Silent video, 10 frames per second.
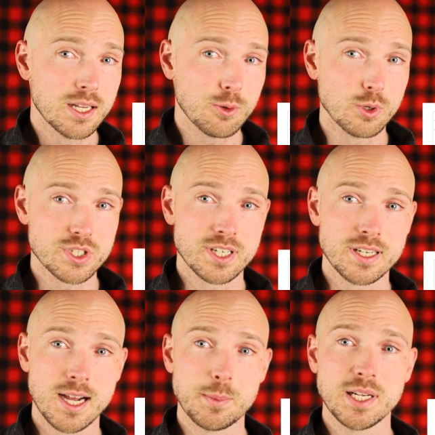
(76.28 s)
was an
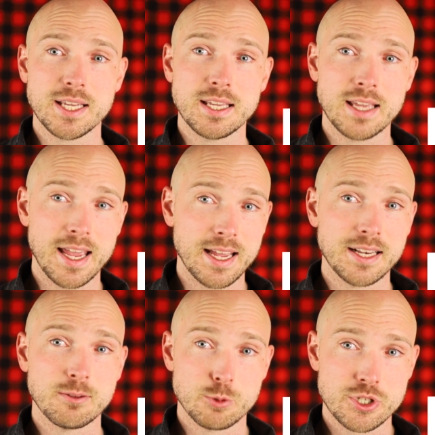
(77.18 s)
anomaly
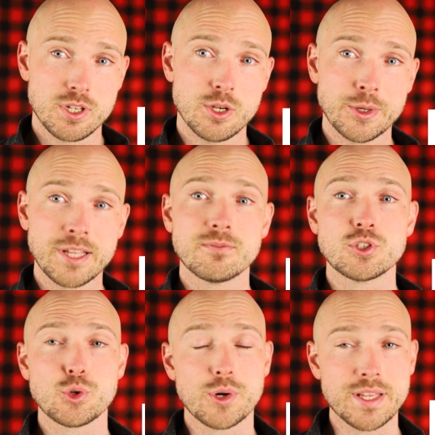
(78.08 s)
and it was low on
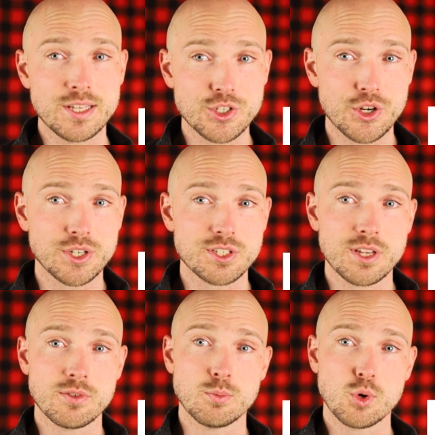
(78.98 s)
inventory. This year, it's
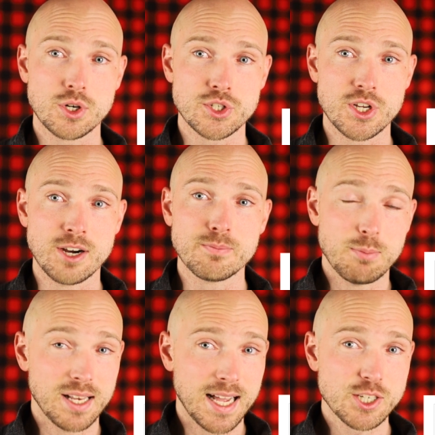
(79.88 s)
even more so.
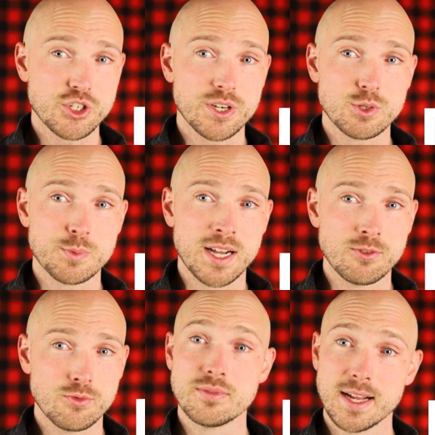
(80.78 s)
Last year, it was
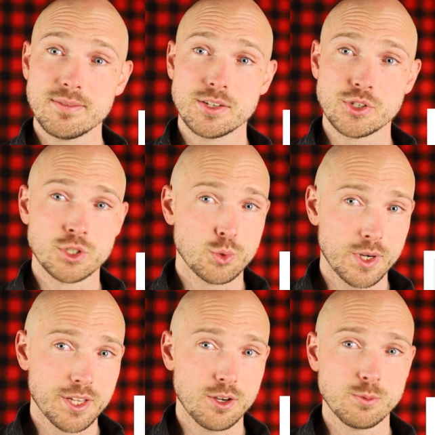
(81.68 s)
about
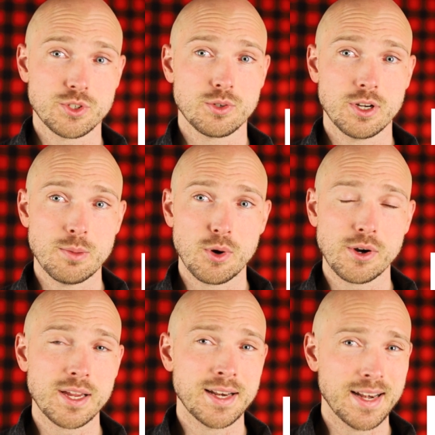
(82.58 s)
520 homes that were on the
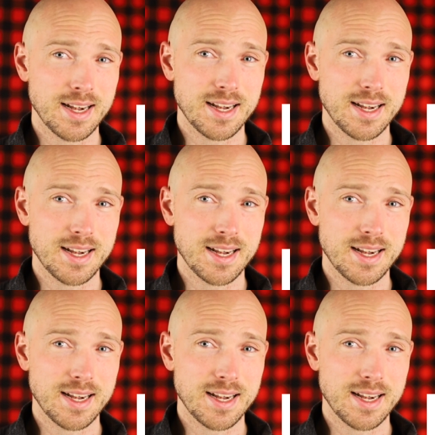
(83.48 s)
market.